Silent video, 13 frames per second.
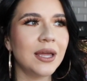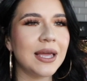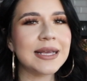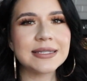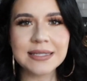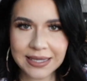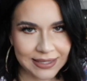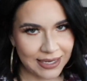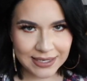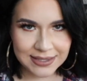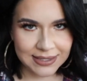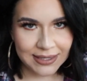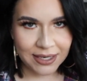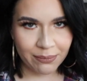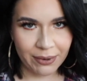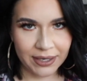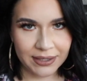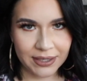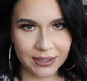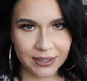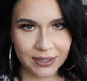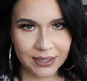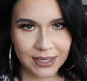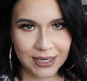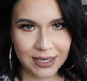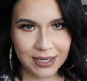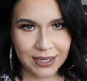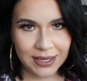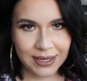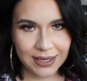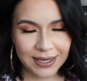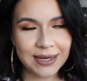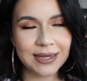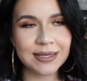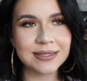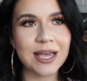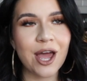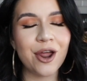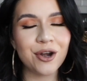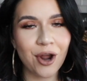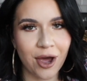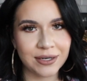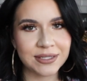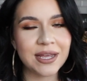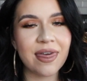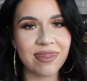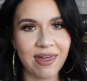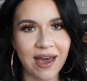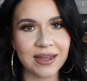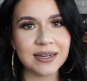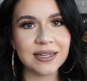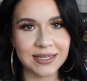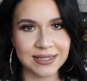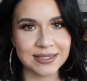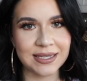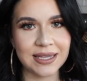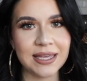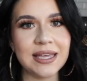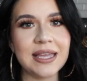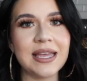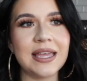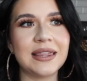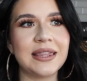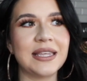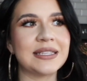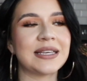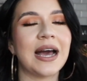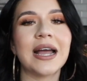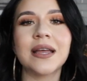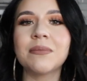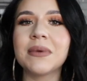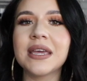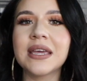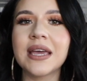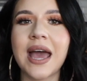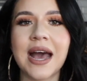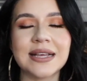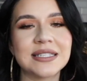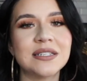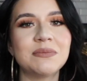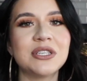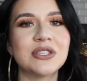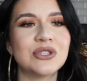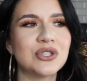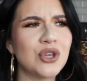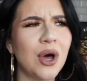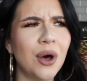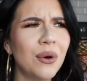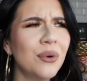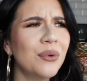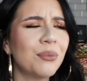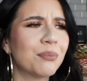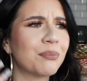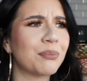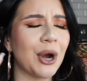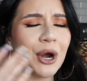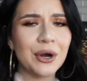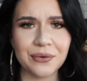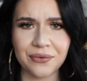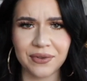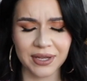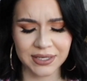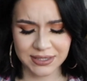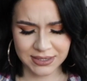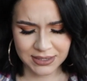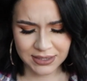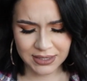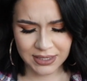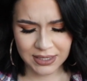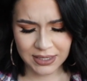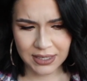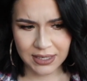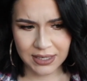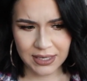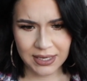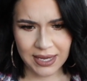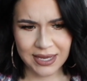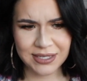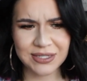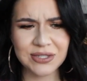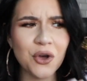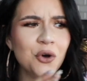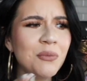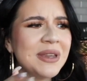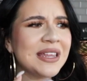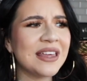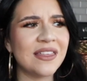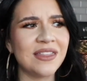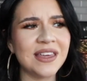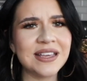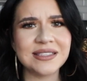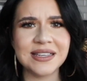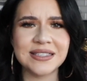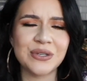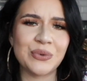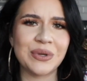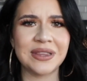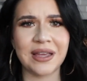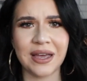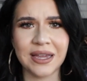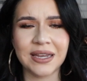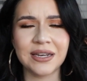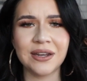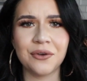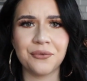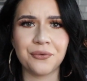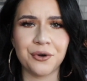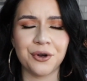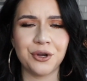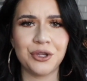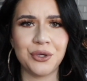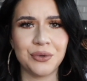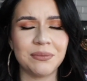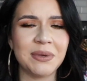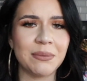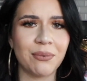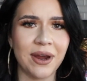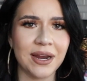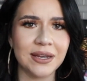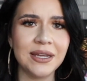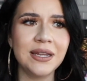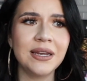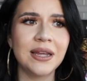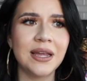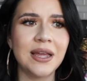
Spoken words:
It's not that easy to get pregnant. It is not that easy. The timing has to be so perfect and so many things need to align for you to be pregnant.